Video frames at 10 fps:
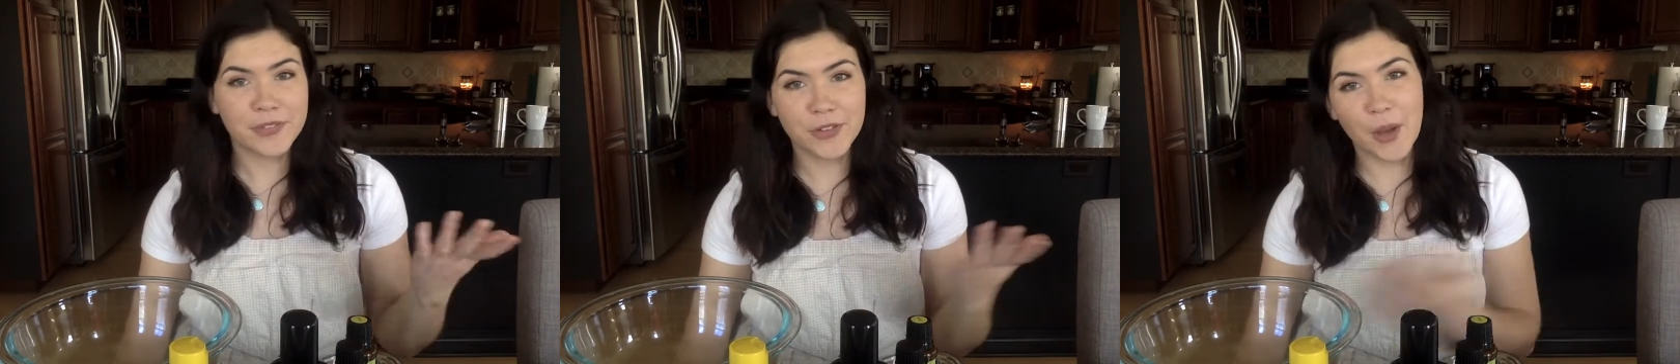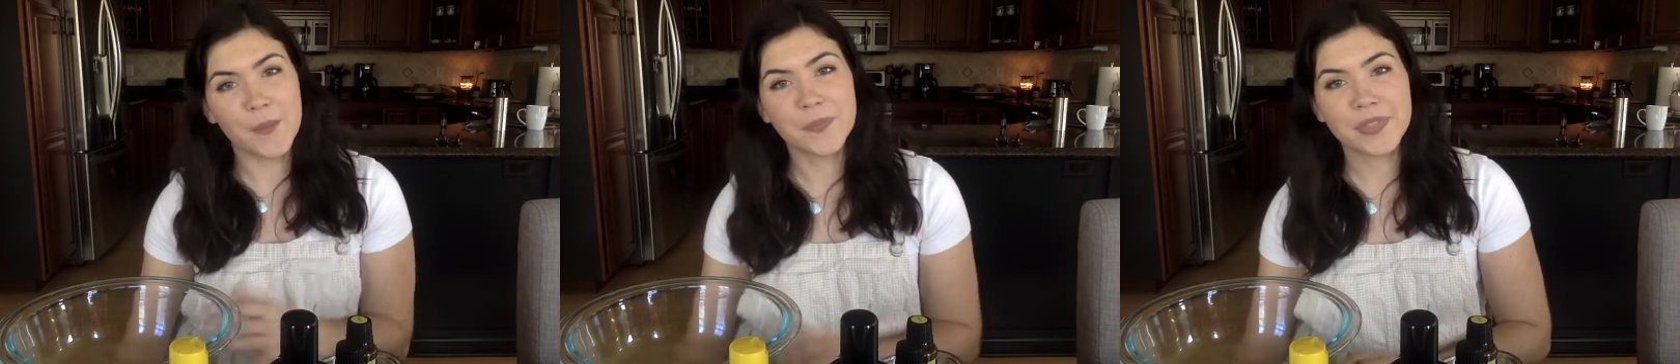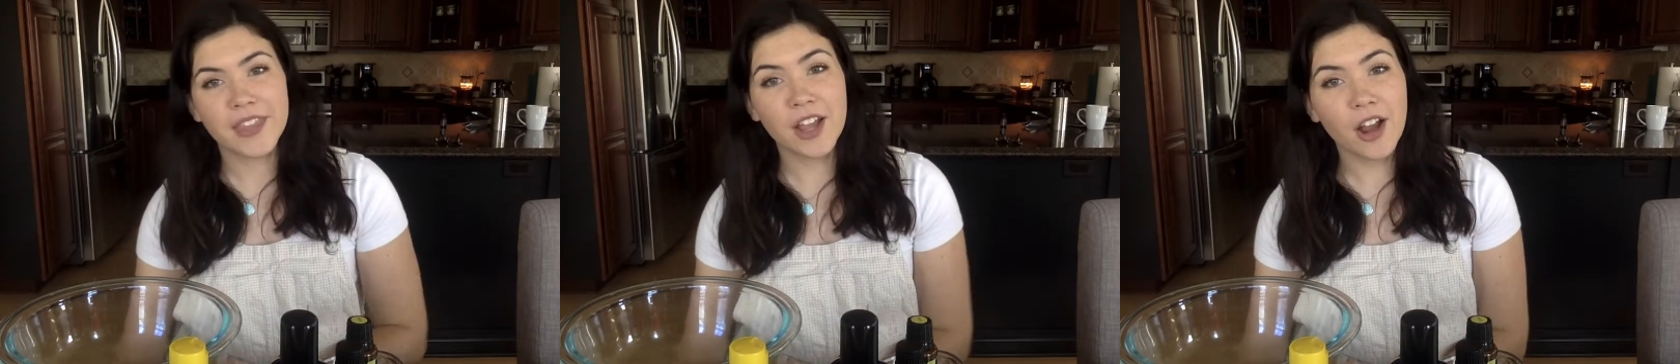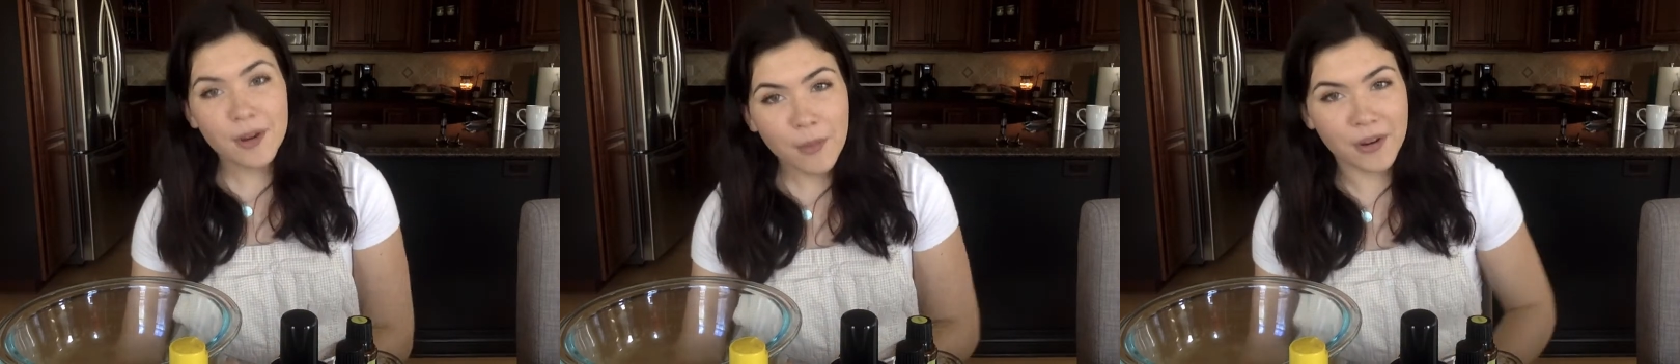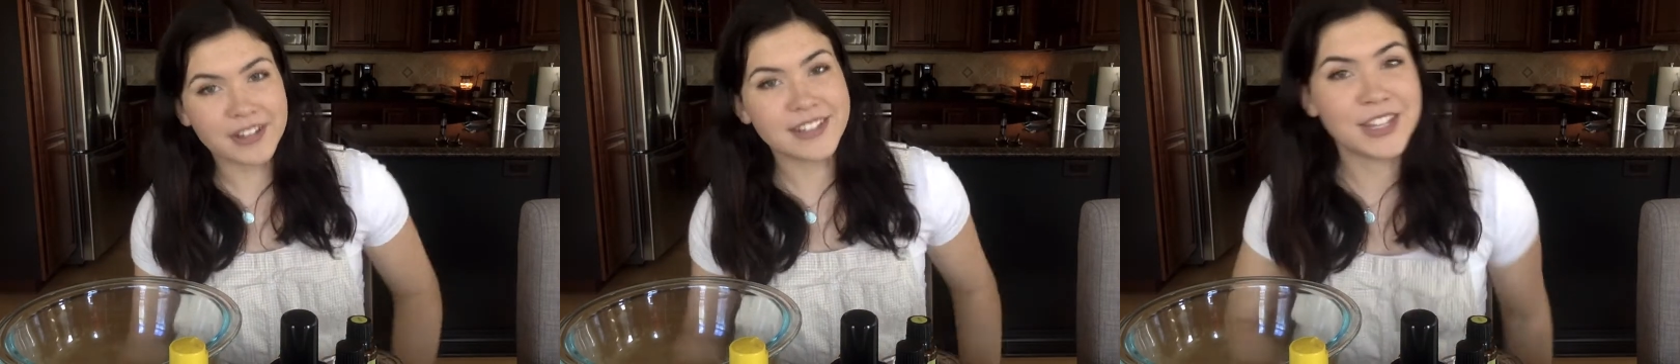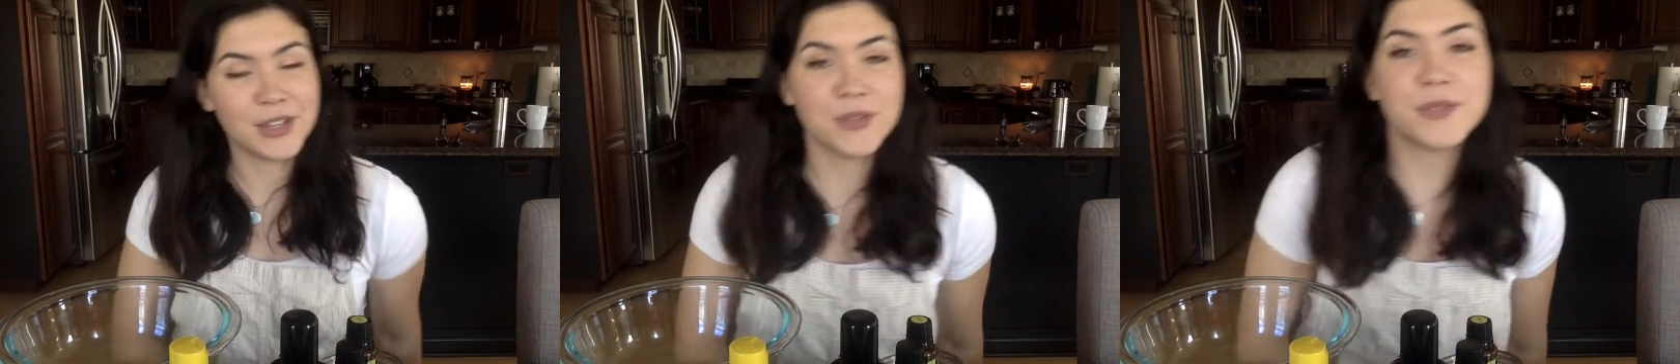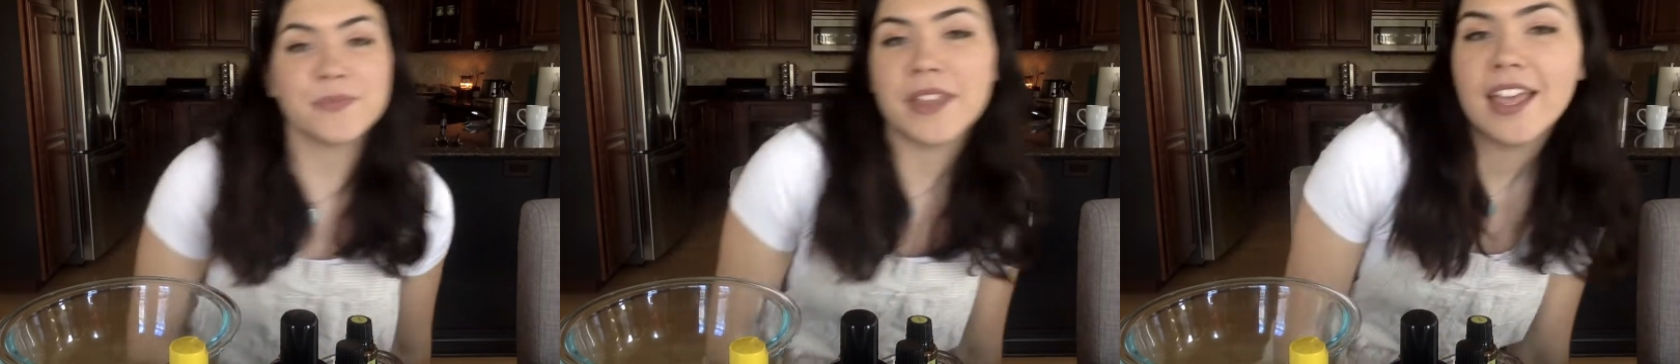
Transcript: So they are important to use.